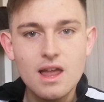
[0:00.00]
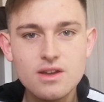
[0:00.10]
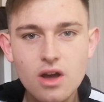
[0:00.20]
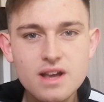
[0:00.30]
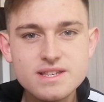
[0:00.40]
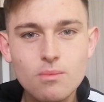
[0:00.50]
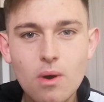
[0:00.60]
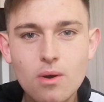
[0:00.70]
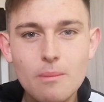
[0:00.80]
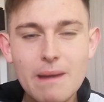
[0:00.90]
Hello guys and
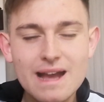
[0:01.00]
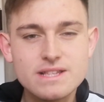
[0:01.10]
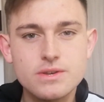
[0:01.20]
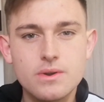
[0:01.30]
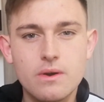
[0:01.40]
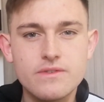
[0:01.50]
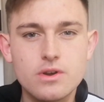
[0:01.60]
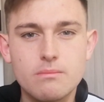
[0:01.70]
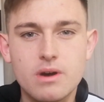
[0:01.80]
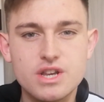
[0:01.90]
welcome back to another
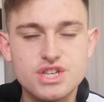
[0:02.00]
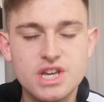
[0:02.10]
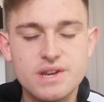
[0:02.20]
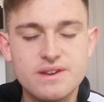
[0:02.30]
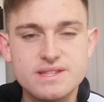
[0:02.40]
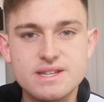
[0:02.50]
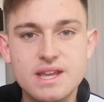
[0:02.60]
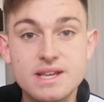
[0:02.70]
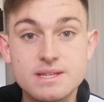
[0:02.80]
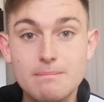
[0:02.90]
video on my channel. Now
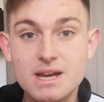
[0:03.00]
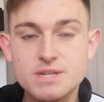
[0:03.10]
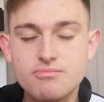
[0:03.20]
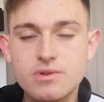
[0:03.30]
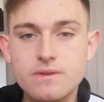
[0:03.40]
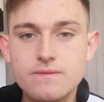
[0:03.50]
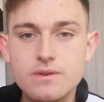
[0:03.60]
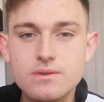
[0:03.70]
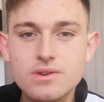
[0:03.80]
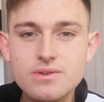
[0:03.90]
today it's a match
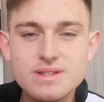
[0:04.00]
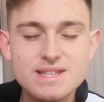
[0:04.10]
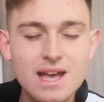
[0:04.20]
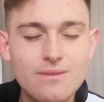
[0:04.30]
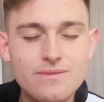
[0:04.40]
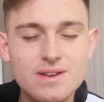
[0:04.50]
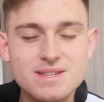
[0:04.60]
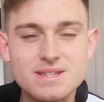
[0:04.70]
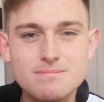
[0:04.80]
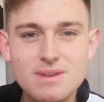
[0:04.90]
preview, Luton Town
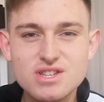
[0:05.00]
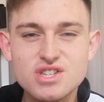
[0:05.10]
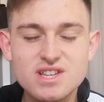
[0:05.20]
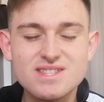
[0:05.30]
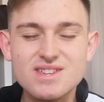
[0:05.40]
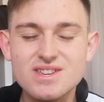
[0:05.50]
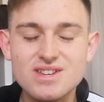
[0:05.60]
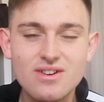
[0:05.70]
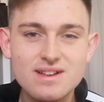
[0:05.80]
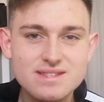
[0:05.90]
versus Manchester
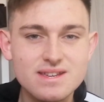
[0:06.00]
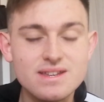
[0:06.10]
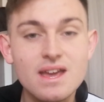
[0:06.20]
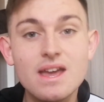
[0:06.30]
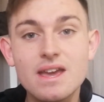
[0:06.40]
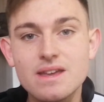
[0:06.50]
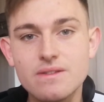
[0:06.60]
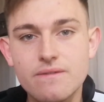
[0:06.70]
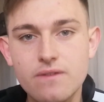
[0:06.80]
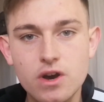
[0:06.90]
United
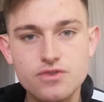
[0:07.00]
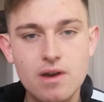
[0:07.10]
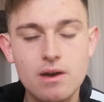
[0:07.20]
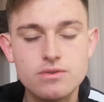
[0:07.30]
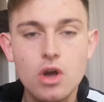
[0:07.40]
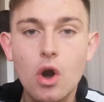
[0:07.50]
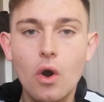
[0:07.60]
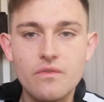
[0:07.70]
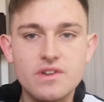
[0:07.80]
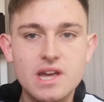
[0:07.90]
in the third round
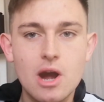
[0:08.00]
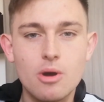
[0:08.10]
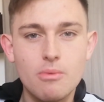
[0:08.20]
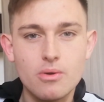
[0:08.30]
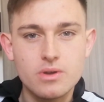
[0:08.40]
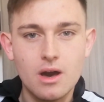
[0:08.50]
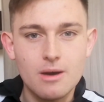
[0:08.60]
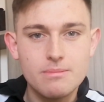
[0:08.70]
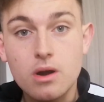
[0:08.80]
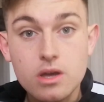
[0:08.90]
of the Carabao
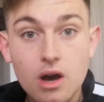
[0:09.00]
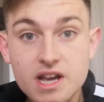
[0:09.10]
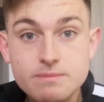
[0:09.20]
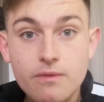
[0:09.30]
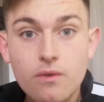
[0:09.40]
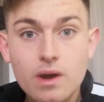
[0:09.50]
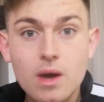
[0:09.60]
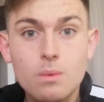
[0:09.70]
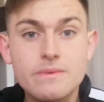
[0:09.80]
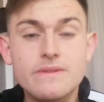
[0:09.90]
Cup. But guys, before I
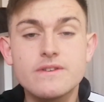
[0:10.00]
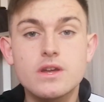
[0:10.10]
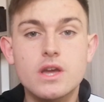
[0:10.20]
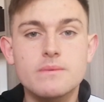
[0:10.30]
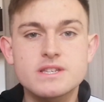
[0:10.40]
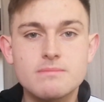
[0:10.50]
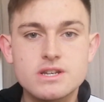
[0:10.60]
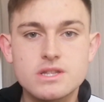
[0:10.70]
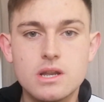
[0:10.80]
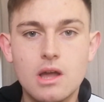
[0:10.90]
get on with the video, can we
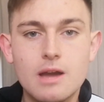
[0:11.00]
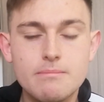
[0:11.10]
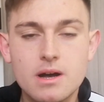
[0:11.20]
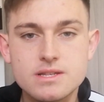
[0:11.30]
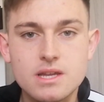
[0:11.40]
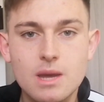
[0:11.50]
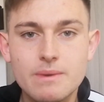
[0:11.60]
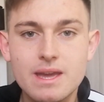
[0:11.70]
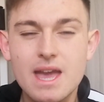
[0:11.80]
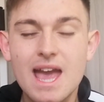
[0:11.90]
smash the like button?
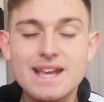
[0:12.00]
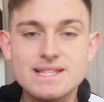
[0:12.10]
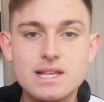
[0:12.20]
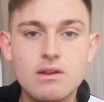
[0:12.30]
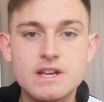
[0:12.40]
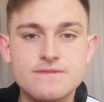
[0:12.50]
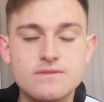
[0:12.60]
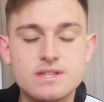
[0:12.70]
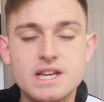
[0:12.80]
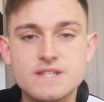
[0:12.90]
Can we hit 80 likes
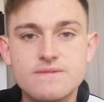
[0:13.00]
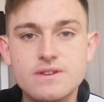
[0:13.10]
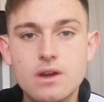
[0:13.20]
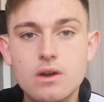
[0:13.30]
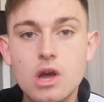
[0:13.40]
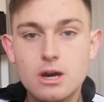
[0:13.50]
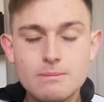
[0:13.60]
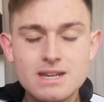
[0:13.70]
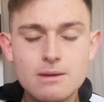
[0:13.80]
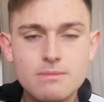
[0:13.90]
for today's video?
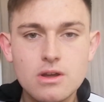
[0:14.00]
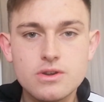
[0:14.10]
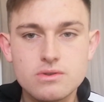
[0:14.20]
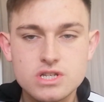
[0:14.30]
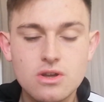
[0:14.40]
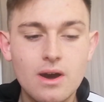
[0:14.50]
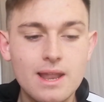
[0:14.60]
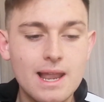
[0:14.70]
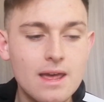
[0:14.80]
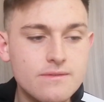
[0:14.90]
Comment down below your
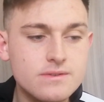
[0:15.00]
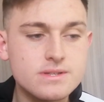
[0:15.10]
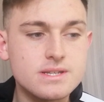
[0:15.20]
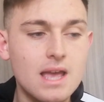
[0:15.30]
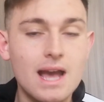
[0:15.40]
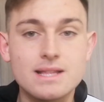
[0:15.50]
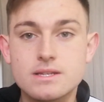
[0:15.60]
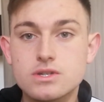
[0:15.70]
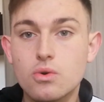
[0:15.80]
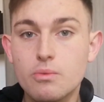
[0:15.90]
starting 11s
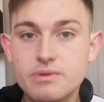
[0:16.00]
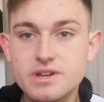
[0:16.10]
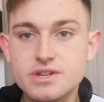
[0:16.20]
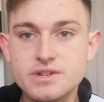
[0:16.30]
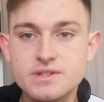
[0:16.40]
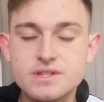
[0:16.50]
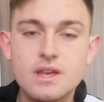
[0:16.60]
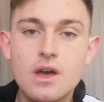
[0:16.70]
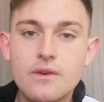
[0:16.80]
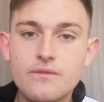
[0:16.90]
and score
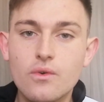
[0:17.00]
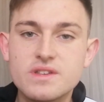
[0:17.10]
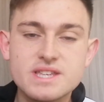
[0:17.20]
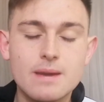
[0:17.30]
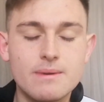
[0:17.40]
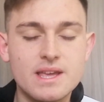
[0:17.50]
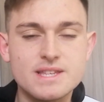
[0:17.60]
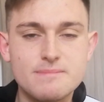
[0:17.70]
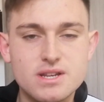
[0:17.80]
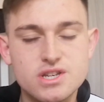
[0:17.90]
predictions for this game
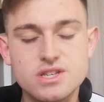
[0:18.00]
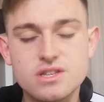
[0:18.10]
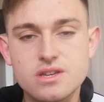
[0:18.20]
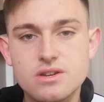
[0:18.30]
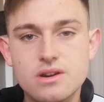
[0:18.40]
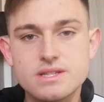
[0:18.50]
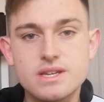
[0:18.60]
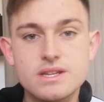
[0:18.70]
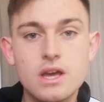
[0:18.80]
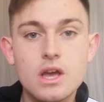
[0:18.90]
against Manchester
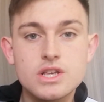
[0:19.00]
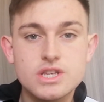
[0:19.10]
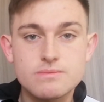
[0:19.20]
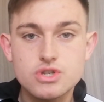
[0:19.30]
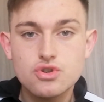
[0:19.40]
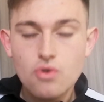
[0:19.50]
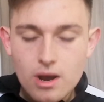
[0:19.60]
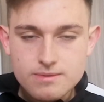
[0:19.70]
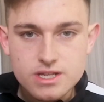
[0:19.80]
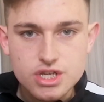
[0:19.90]
United.
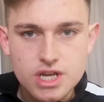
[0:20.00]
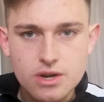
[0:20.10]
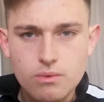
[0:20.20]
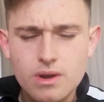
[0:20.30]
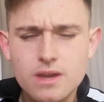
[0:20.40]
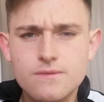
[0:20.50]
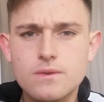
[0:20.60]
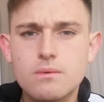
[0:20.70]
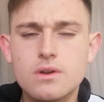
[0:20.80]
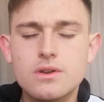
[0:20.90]
Subscribe to the channel
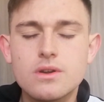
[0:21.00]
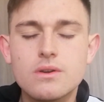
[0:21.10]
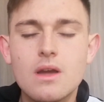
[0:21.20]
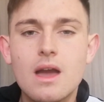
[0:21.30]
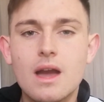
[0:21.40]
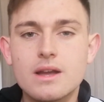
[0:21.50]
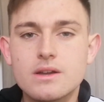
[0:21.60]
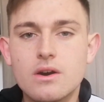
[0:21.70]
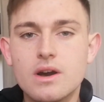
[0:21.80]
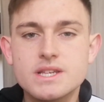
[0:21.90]
if you are new,
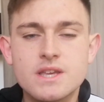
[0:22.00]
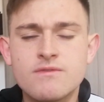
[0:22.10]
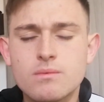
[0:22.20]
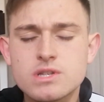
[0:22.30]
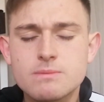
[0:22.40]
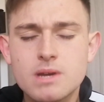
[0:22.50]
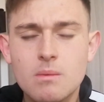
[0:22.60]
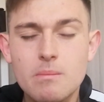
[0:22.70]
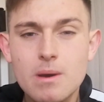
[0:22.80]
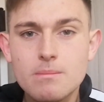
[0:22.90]
and guys, if you want to
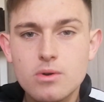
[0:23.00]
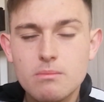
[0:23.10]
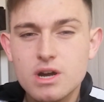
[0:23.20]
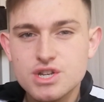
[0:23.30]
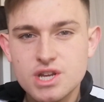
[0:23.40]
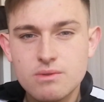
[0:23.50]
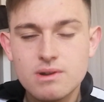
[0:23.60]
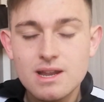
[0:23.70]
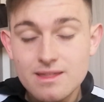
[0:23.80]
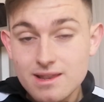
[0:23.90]
become a member of my channel,
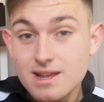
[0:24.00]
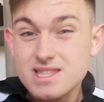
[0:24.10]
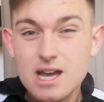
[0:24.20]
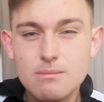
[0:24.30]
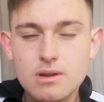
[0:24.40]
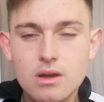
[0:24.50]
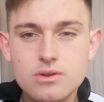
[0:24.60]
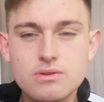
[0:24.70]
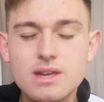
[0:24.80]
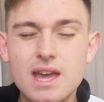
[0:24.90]
click the link down below.
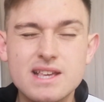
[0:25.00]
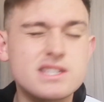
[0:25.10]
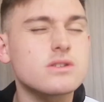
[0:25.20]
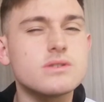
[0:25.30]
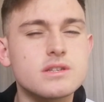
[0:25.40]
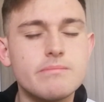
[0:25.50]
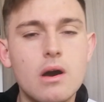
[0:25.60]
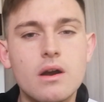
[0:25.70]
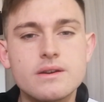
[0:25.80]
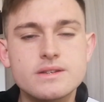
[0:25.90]
You get exclusive
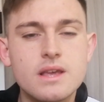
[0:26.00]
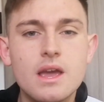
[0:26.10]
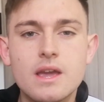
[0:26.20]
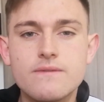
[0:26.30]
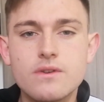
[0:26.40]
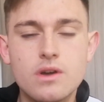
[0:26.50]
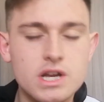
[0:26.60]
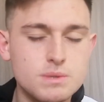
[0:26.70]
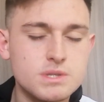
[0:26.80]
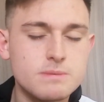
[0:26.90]
perks if you
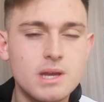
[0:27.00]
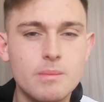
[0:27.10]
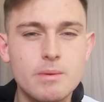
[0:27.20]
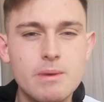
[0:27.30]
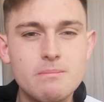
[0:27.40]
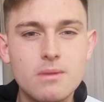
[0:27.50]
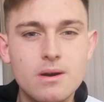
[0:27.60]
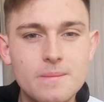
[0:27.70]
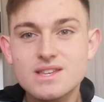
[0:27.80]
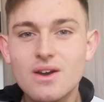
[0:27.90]
guys want to become a
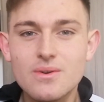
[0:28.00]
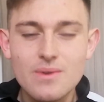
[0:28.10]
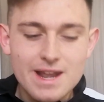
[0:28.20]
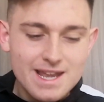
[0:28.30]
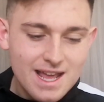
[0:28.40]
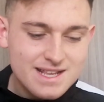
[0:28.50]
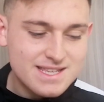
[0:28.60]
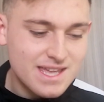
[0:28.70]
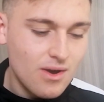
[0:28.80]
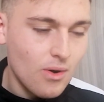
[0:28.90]
member. So
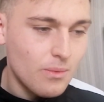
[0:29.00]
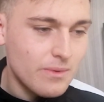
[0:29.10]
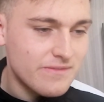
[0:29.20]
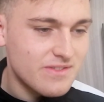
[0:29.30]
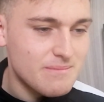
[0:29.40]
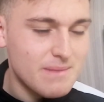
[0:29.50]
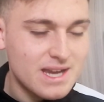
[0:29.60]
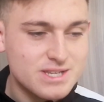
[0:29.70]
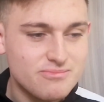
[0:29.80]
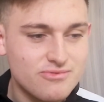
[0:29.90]
let's get on with the
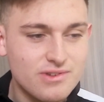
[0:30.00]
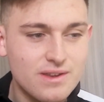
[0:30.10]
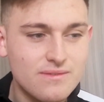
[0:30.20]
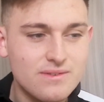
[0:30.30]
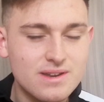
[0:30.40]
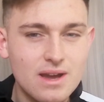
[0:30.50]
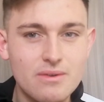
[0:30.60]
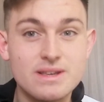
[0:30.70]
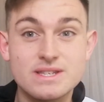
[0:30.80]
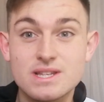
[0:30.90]
match preview.
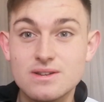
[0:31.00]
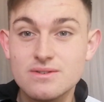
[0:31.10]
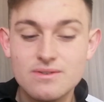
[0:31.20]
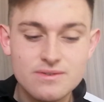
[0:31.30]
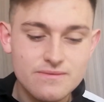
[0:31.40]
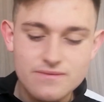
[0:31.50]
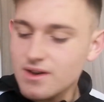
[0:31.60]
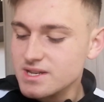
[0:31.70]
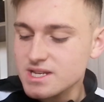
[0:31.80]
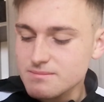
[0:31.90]
Now it's Luton
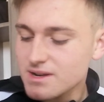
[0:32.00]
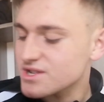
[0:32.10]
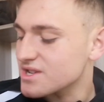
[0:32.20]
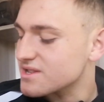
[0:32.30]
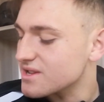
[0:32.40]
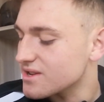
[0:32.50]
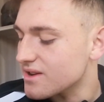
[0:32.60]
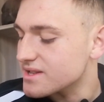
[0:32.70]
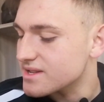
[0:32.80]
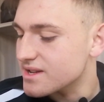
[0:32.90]
versus Manchester
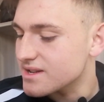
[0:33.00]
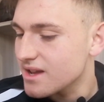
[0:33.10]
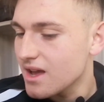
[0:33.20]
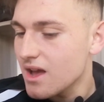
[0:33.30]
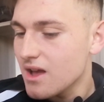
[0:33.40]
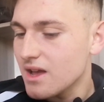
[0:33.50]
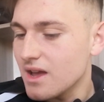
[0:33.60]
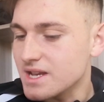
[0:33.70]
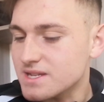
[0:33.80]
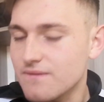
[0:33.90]
United.
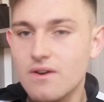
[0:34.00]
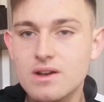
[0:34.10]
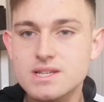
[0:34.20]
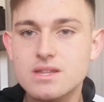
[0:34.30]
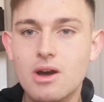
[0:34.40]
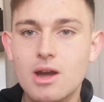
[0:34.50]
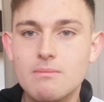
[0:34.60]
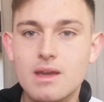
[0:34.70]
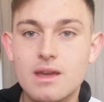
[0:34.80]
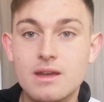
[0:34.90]
It's the first
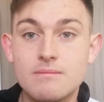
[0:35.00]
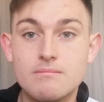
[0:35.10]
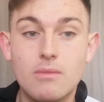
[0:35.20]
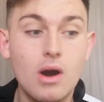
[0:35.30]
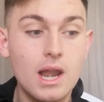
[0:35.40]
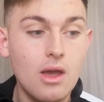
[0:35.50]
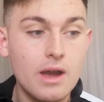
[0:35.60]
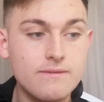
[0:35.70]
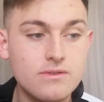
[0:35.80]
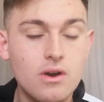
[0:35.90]
time in my
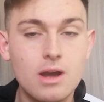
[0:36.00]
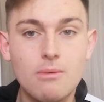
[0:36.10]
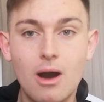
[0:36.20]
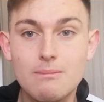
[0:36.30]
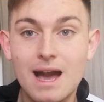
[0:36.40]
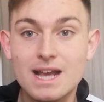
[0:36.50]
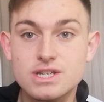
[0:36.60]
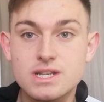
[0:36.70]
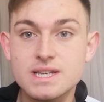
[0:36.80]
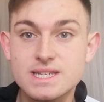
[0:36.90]
lifetime I'm
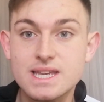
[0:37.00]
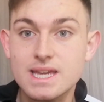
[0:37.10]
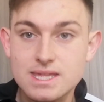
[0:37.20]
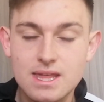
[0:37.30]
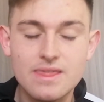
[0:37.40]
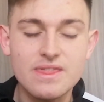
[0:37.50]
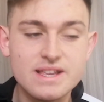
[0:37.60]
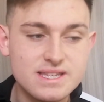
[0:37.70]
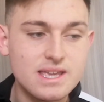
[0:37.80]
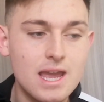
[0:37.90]
actually seeing
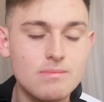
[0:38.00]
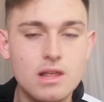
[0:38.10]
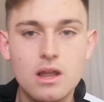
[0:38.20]
this game.